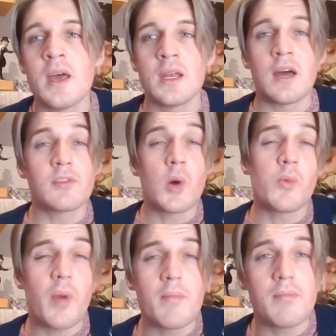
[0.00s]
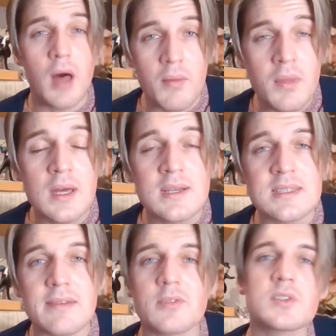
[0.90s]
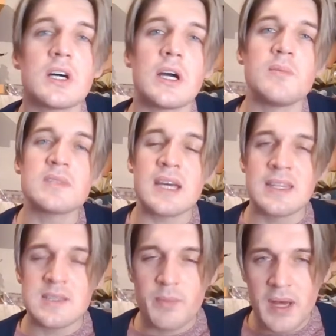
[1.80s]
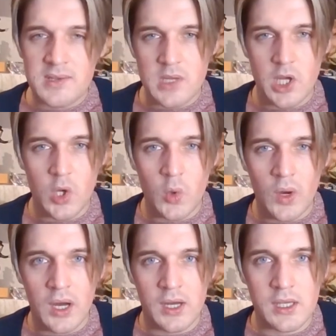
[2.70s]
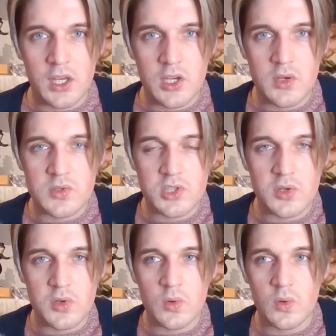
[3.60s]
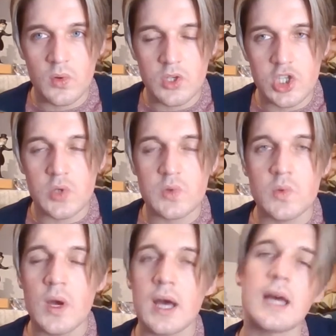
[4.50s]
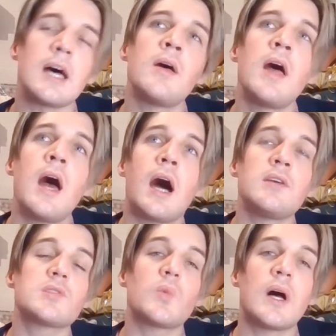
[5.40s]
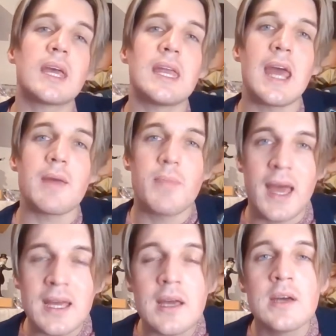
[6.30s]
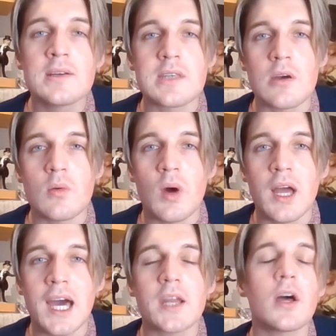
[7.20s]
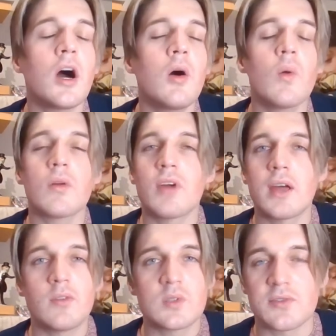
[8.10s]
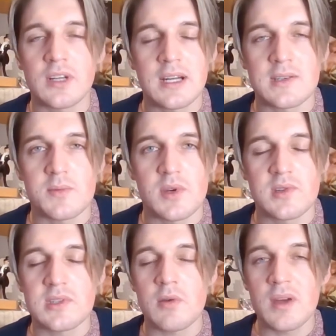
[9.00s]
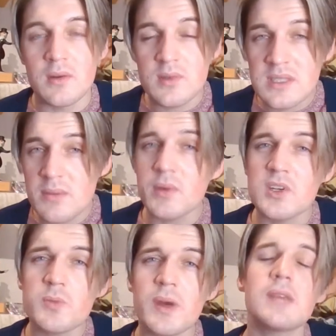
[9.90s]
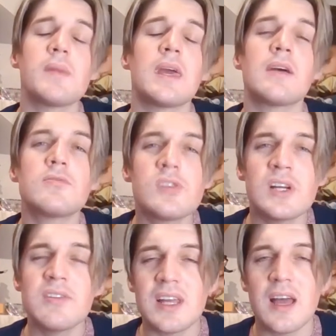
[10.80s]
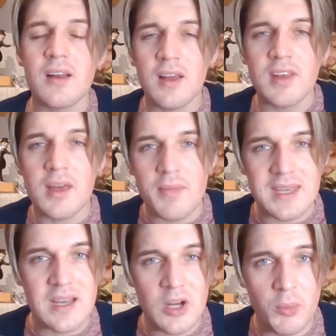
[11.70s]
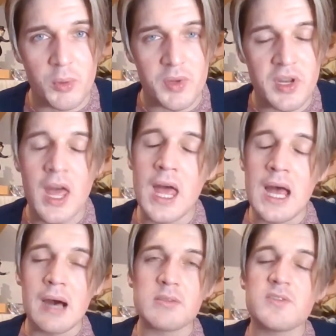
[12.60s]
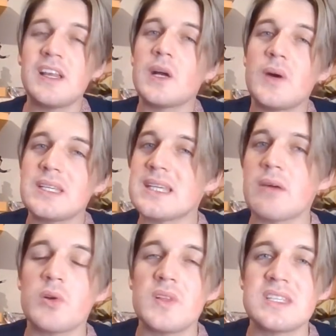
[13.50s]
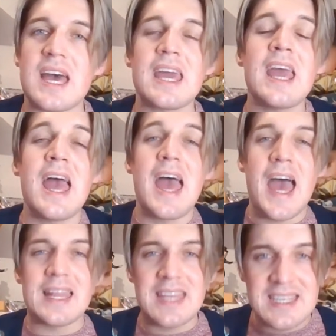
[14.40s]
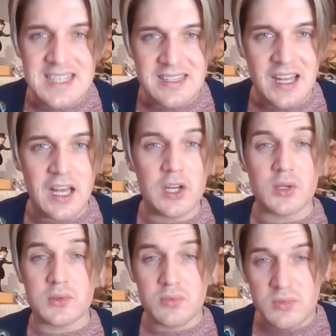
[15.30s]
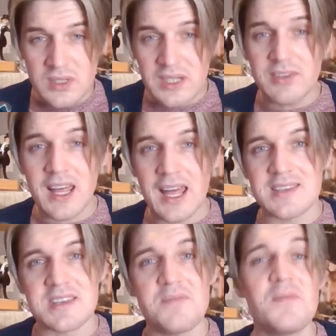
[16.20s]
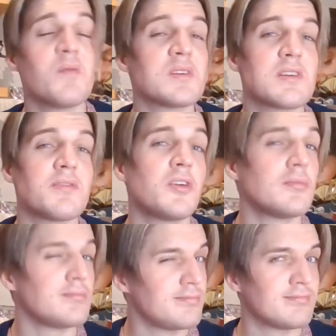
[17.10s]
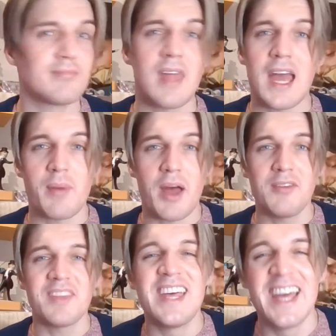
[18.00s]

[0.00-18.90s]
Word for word: Now, I've gone with my mum several times, and as a person who I used to do, uh, I used to work in a bank, so I had a whole array of all different customers. So, and it was somebody which paid me a really, really a lovely, amazing compliment. I was feeling feeling quite down on the day, and they said that I looked really, really handsome, which I thought, hang about.